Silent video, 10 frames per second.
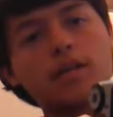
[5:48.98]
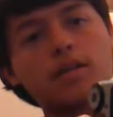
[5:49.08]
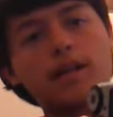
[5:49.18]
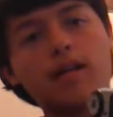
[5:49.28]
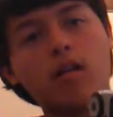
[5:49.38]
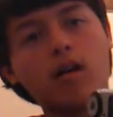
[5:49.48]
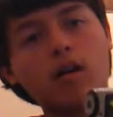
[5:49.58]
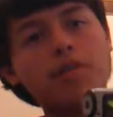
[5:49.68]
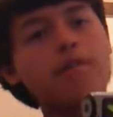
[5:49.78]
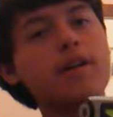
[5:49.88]
There
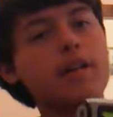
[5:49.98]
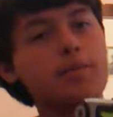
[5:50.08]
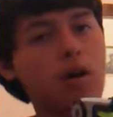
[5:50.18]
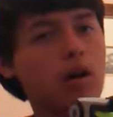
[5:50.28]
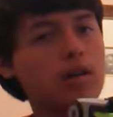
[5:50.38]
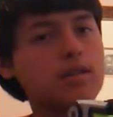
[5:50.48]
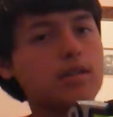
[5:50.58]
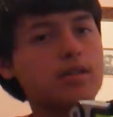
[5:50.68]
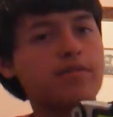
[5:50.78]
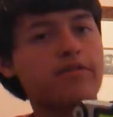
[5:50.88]
are 3D
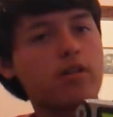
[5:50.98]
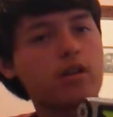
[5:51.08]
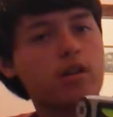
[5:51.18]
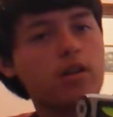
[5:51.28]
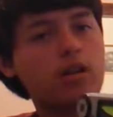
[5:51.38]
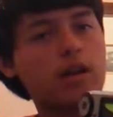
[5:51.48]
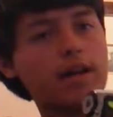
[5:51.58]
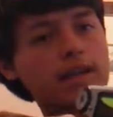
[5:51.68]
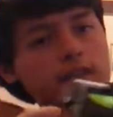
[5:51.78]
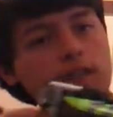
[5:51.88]
parts for an
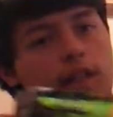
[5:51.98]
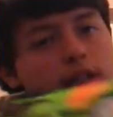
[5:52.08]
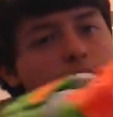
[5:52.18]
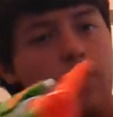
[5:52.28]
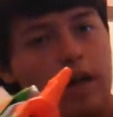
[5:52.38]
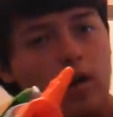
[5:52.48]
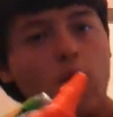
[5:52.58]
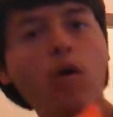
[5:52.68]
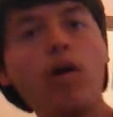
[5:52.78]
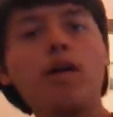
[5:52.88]
extended
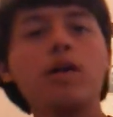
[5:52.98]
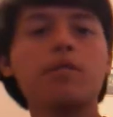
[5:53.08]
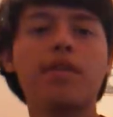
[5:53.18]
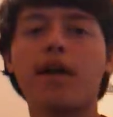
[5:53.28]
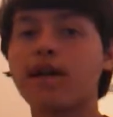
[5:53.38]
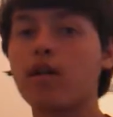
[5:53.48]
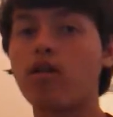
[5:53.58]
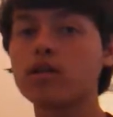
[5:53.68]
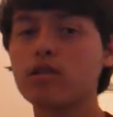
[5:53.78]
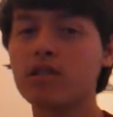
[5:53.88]
barrel, but that could
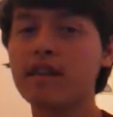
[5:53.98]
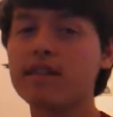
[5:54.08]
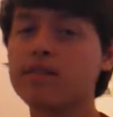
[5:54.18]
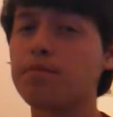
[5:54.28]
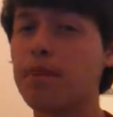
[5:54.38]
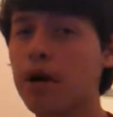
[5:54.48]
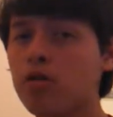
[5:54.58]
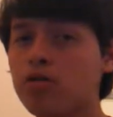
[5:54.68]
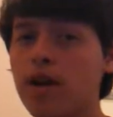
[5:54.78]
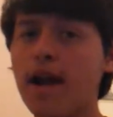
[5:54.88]
also lead to
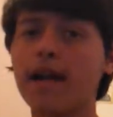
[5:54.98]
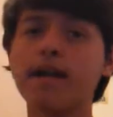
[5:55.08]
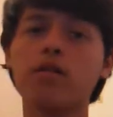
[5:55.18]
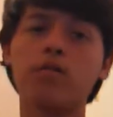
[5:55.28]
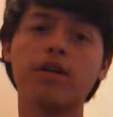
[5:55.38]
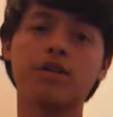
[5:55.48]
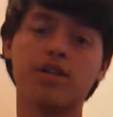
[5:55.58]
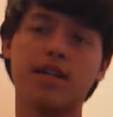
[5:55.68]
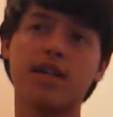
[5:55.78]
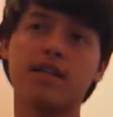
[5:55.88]
barrel drag, which
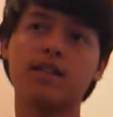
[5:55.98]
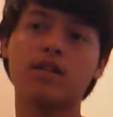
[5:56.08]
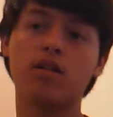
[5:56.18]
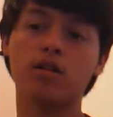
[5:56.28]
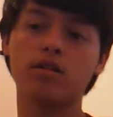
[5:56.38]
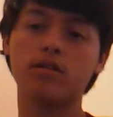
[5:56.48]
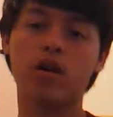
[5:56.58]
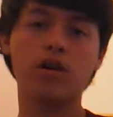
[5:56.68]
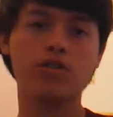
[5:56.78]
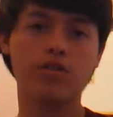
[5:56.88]
is, or
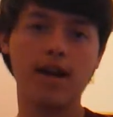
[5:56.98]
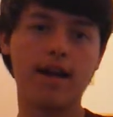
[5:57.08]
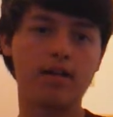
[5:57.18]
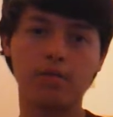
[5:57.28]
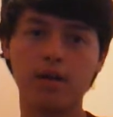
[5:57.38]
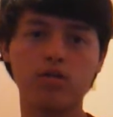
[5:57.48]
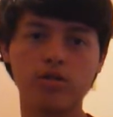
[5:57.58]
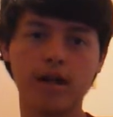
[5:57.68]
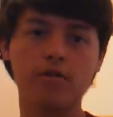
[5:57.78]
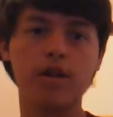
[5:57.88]
dart drag, or barrel
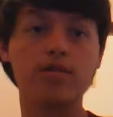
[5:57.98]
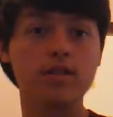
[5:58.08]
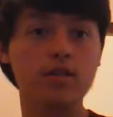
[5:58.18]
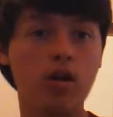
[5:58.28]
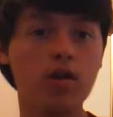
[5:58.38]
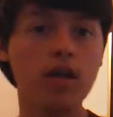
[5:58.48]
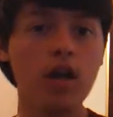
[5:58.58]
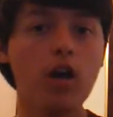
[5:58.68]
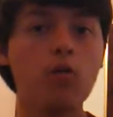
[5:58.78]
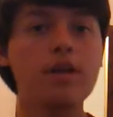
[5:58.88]
drag, whatever it's called,
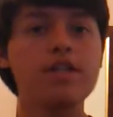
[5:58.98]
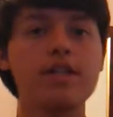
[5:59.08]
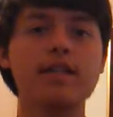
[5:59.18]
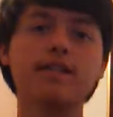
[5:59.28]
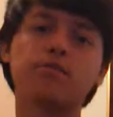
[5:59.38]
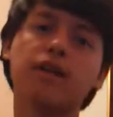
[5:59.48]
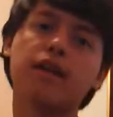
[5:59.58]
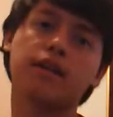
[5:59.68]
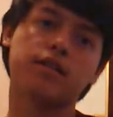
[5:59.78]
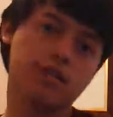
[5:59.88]
which is
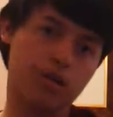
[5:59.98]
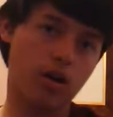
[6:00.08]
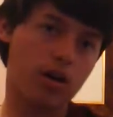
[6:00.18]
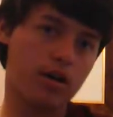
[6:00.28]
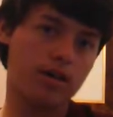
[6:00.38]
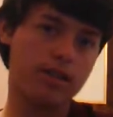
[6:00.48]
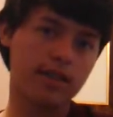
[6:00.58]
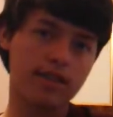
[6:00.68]
when the dart, let's say